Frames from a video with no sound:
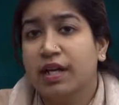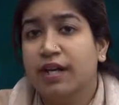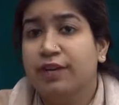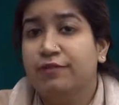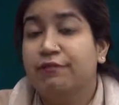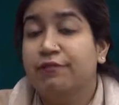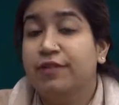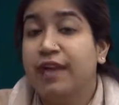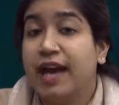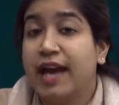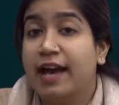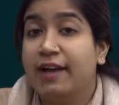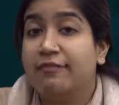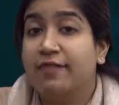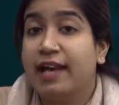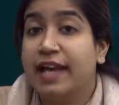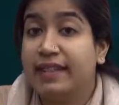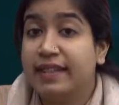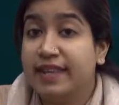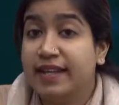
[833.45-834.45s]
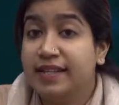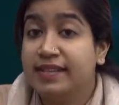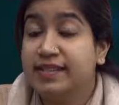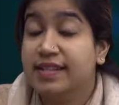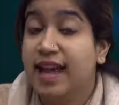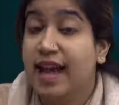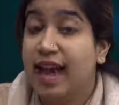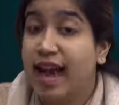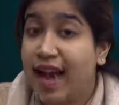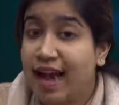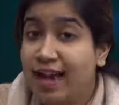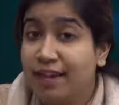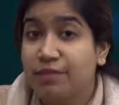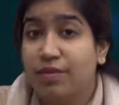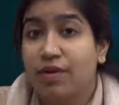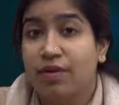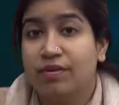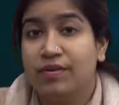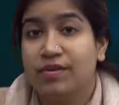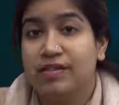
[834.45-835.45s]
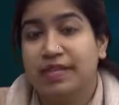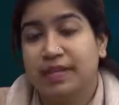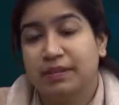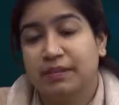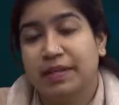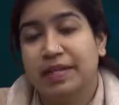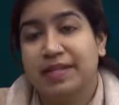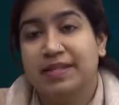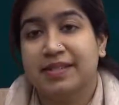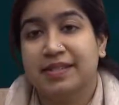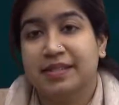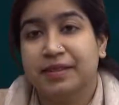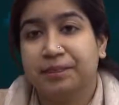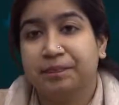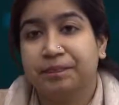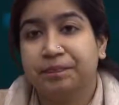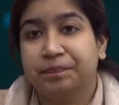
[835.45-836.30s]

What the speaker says: if we have ethics and morals in place.